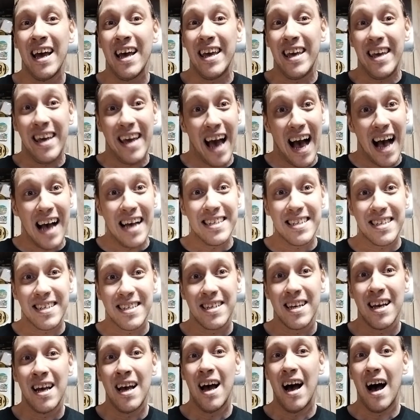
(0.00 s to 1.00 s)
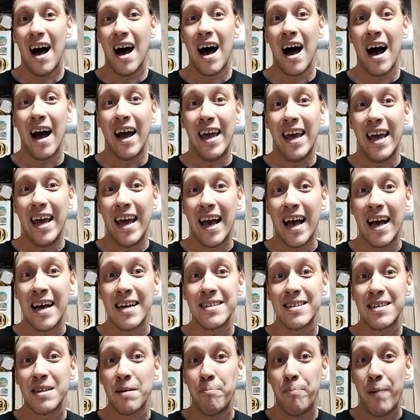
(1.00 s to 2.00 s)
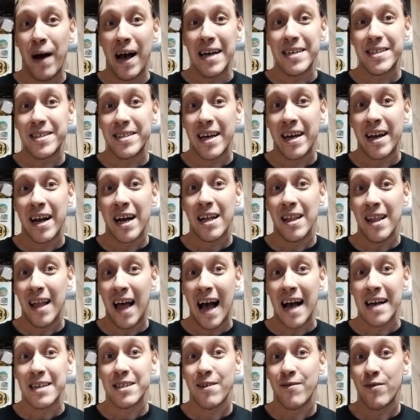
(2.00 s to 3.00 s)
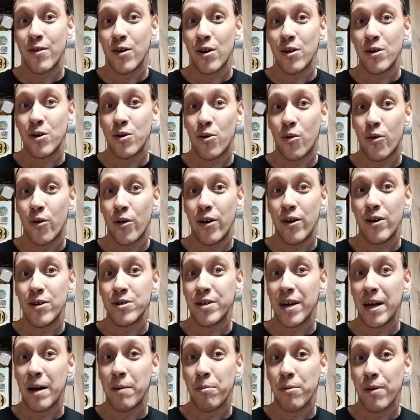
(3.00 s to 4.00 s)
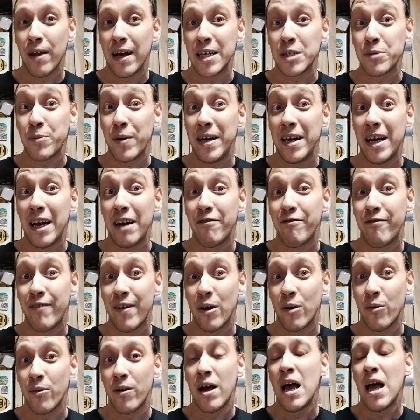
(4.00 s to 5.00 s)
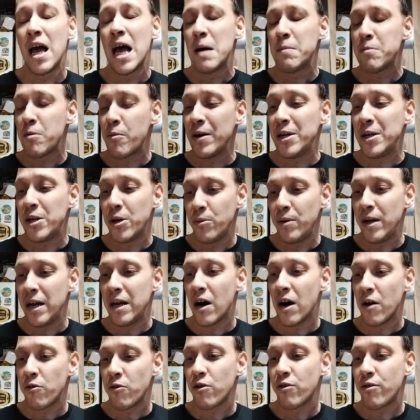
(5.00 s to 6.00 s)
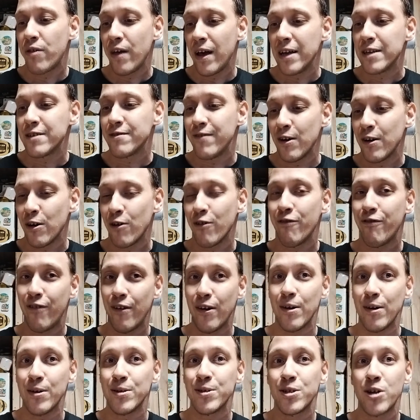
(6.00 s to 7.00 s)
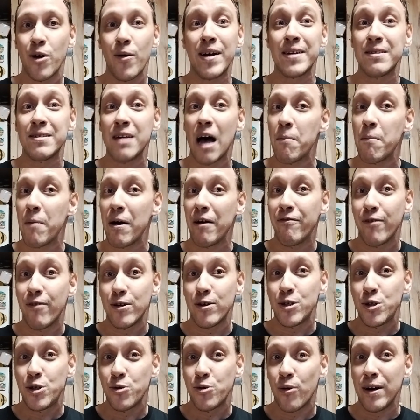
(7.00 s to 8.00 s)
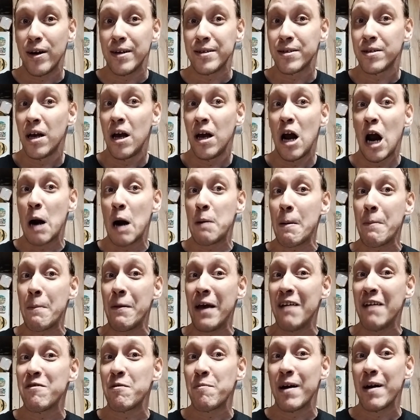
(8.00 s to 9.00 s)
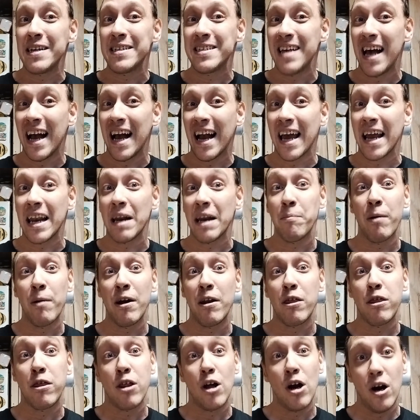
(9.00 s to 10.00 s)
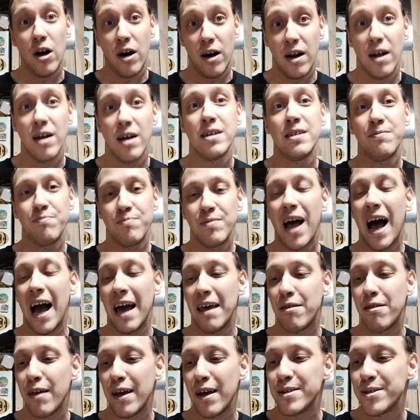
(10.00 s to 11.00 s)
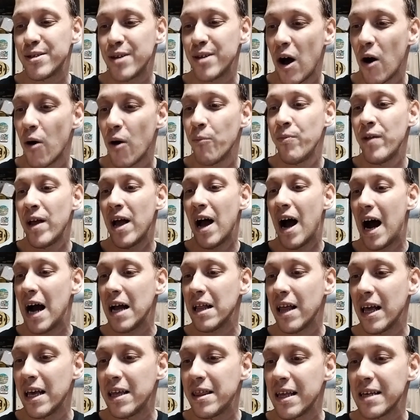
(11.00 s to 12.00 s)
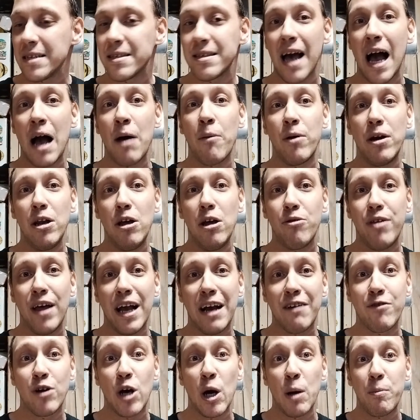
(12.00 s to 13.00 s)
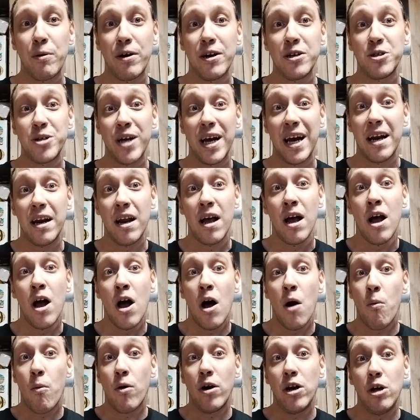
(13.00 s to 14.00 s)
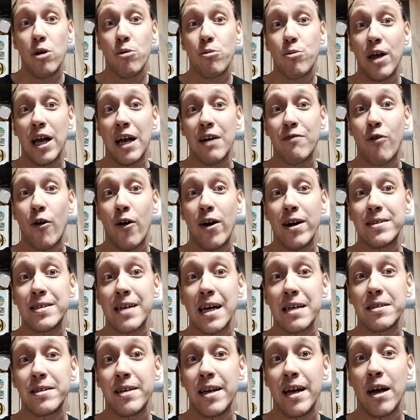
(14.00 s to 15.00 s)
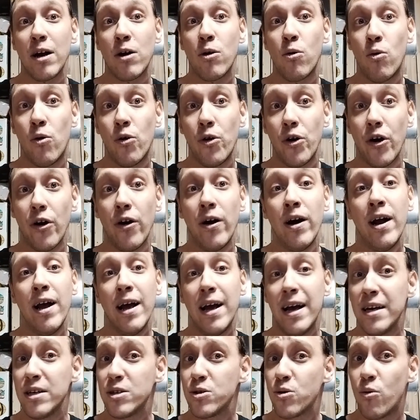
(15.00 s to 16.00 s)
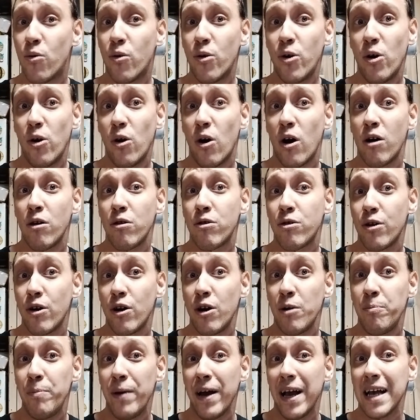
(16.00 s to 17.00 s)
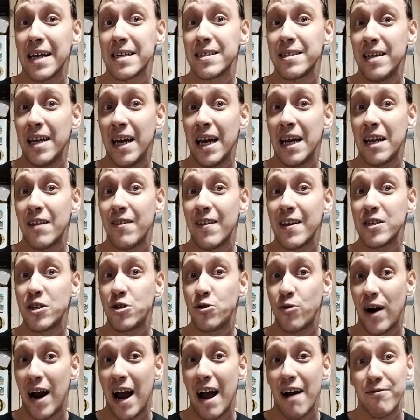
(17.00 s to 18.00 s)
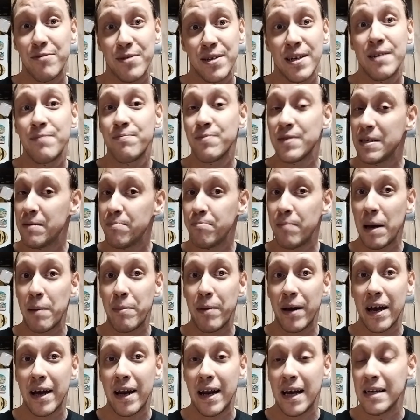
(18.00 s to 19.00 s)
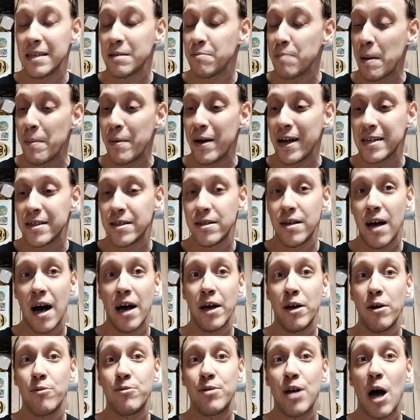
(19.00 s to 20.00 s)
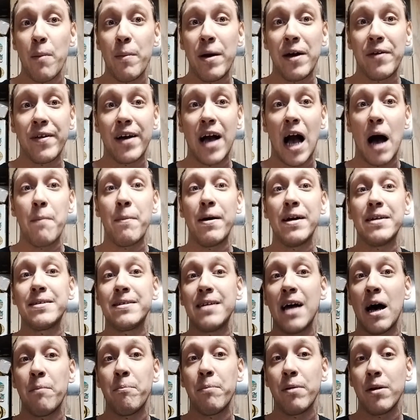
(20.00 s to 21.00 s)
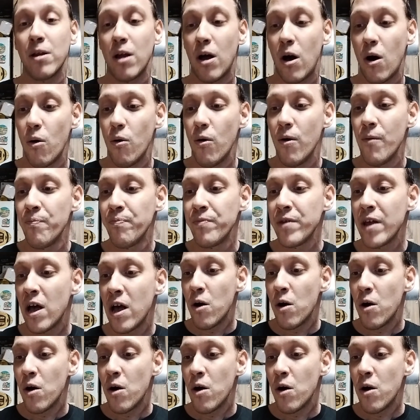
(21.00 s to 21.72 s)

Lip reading: Yes, he is the best in a class of good corners in a place we need filled, but we do need other things filled first. So he's not my first choice, or maybe even my second, but third, I think so. I like this guy. What do you think of Cooper DeJean? What do you think of our necessity at corner? Is corner our third biggest need in this draft? Maybe it is, maybe it's not. You tell me in the comments down below.